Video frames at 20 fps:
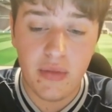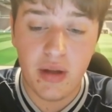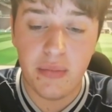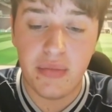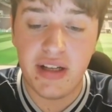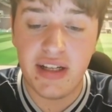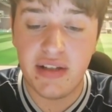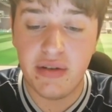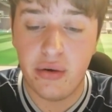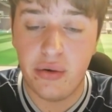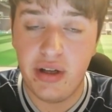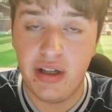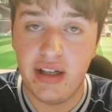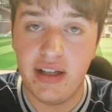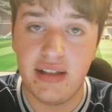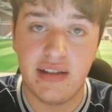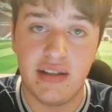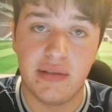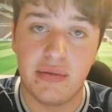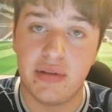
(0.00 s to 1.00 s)
But these are only
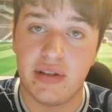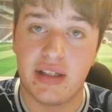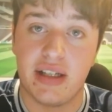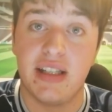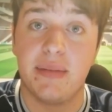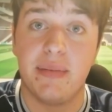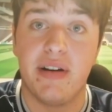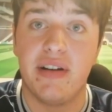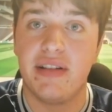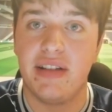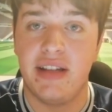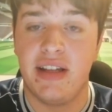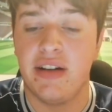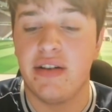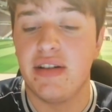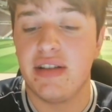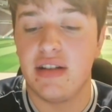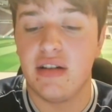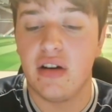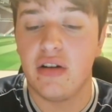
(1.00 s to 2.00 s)
these, I suppose, conspiracy
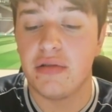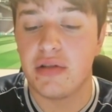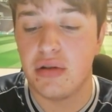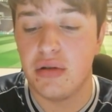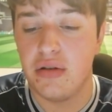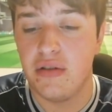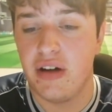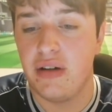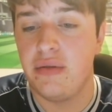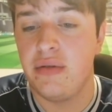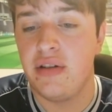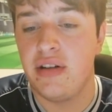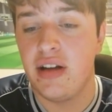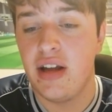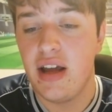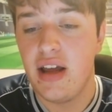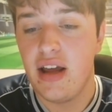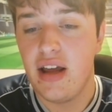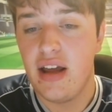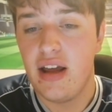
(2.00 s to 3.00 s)
theories that always go around
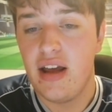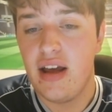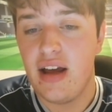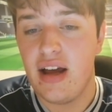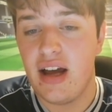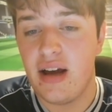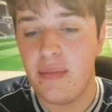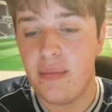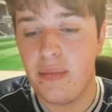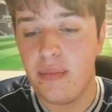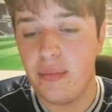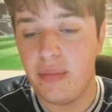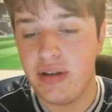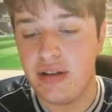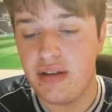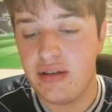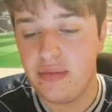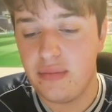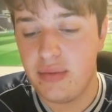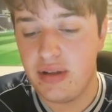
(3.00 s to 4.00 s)

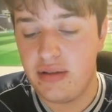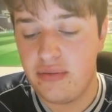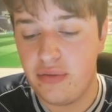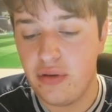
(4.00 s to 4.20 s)
with